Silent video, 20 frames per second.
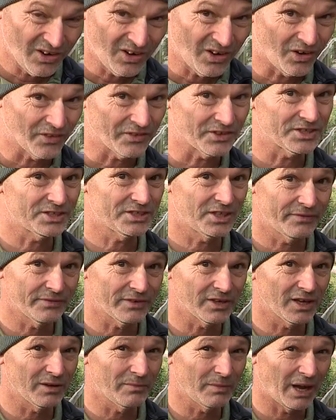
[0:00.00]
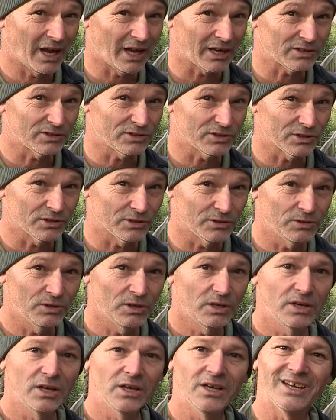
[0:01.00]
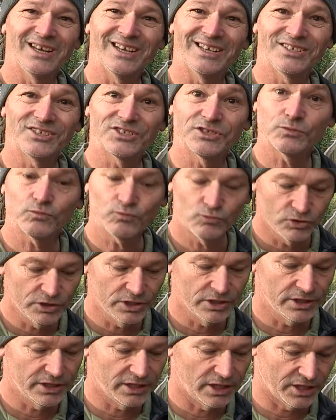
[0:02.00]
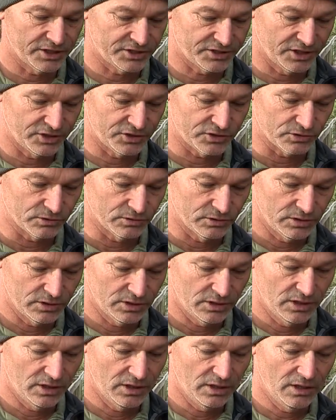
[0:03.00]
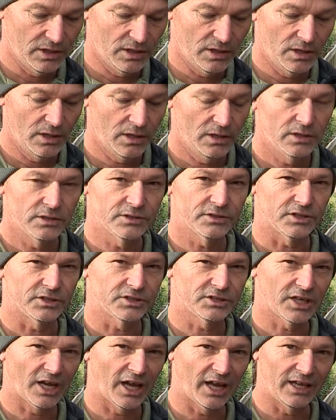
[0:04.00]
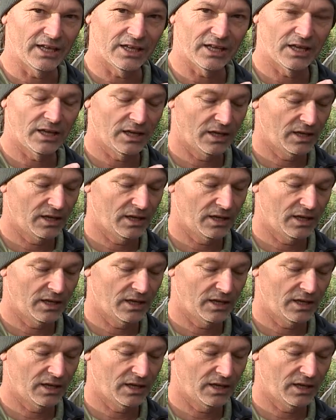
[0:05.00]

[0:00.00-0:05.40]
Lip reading: on the 7D Mark II, it's really essential to take